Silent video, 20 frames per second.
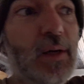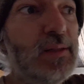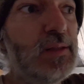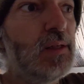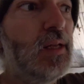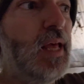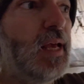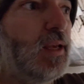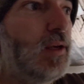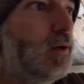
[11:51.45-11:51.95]
as it
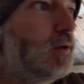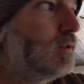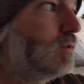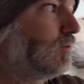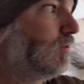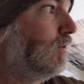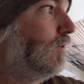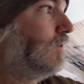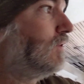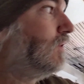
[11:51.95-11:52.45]
like goes
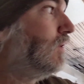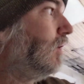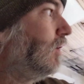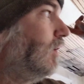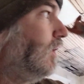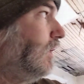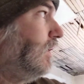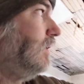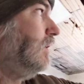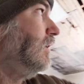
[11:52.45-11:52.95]
through the
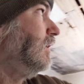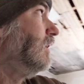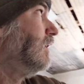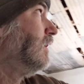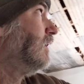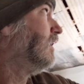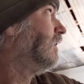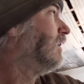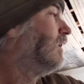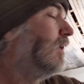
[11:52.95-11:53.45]
circuit,
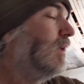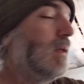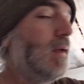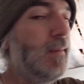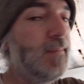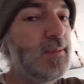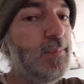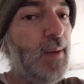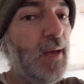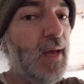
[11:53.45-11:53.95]

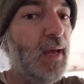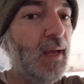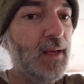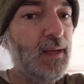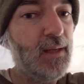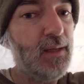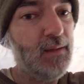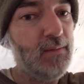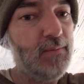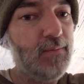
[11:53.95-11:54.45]
comes back
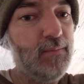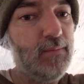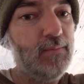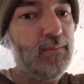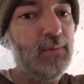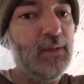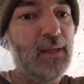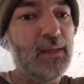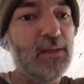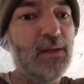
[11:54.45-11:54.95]

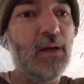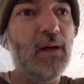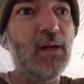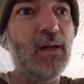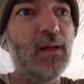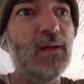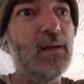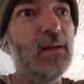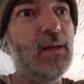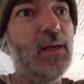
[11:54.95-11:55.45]
less hot,
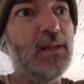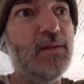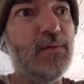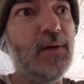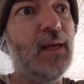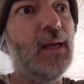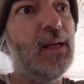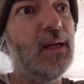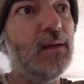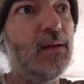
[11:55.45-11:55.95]
gets
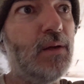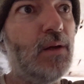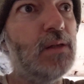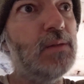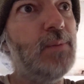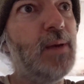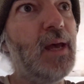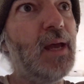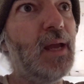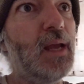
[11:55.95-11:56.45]
reheated,
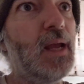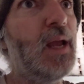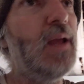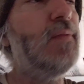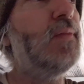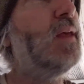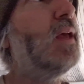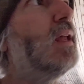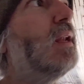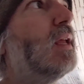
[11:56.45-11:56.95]
goes back,
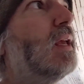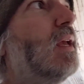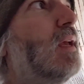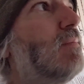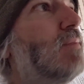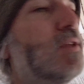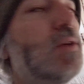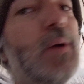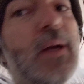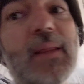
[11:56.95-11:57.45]
and then it
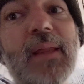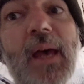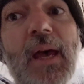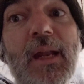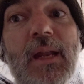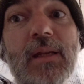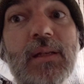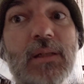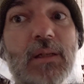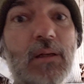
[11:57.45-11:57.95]
keeps doing
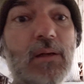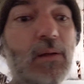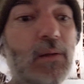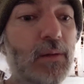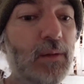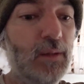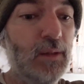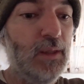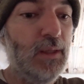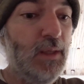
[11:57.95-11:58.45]
that
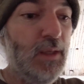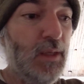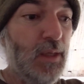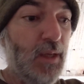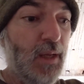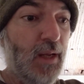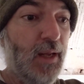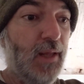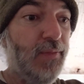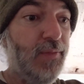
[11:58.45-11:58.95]
until
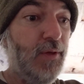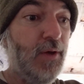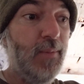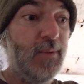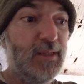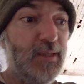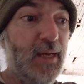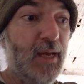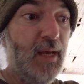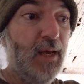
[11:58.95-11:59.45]
a
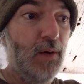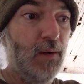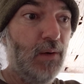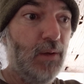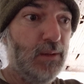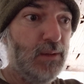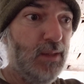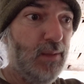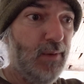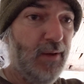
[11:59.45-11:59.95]
thermostat
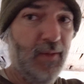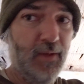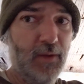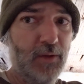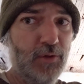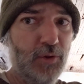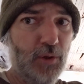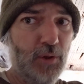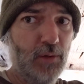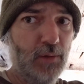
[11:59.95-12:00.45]
or some other
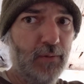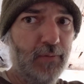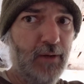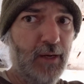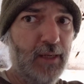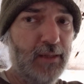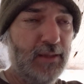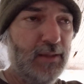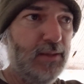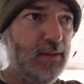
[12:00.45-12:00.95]
control
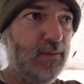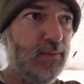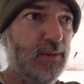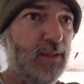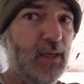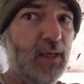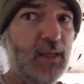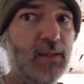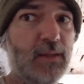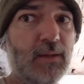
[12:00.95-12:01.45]
device
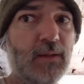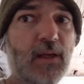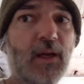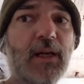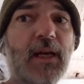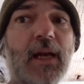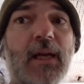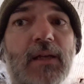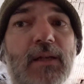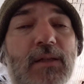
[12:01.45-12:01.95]
says,
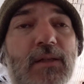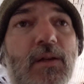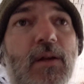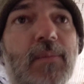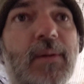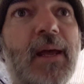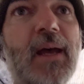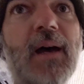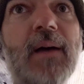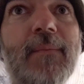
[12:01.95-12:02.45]
okay, you can
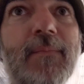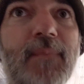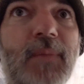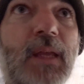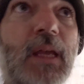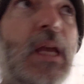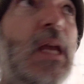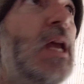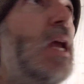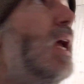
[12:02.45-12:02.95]
stop now.
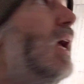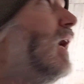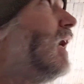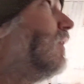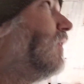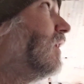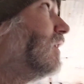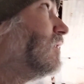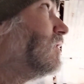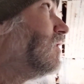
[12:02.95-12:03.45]

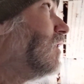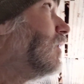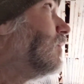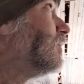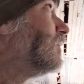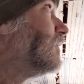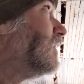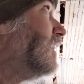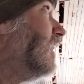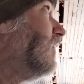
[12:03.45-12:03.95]
And then it stops,